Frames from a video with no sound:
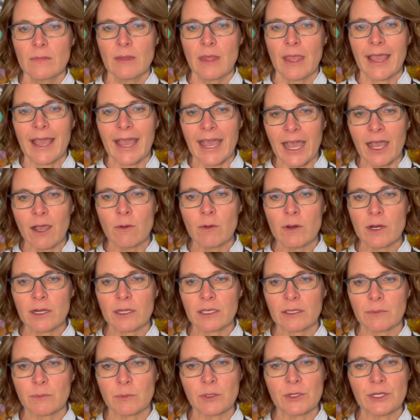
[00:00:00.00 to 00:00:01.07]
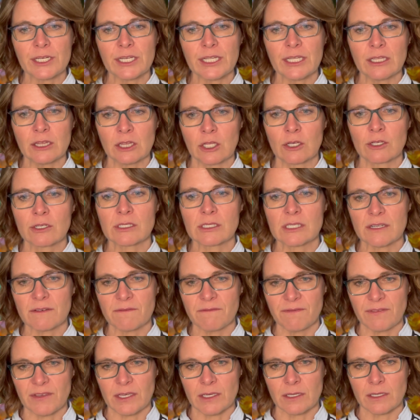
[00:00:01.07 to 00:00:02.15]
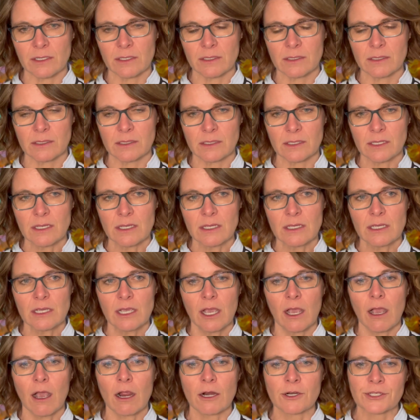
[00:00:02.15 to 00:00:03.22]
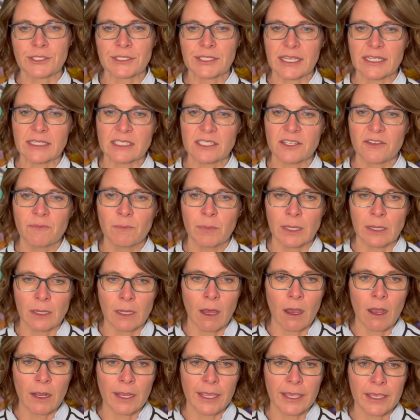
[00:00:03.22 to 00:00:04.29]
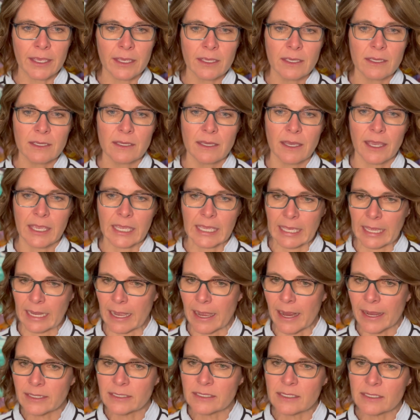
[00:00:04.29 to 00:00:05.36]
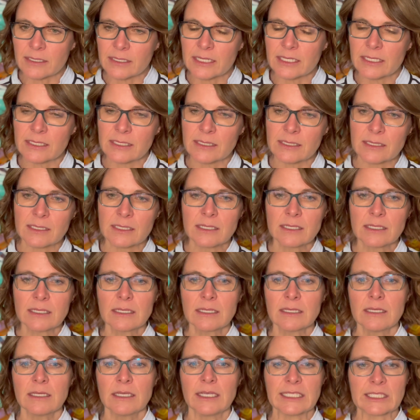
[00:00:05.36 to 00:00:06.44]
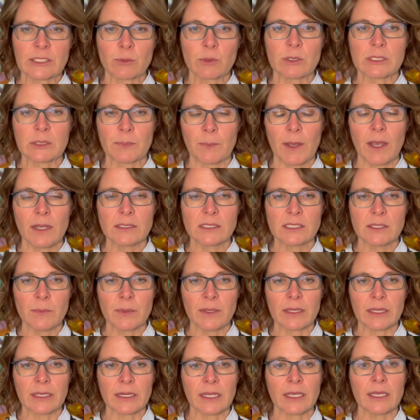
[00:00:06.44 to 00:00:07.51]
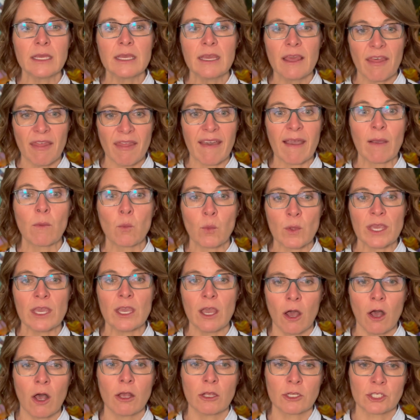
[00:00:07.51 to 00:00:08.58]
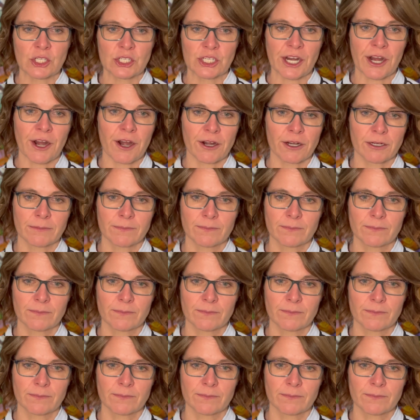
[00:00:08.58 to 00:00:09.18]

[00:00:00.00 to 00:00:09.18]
How our community looks and feels, our sense of belonging and connectedness is a responsibility that we all share.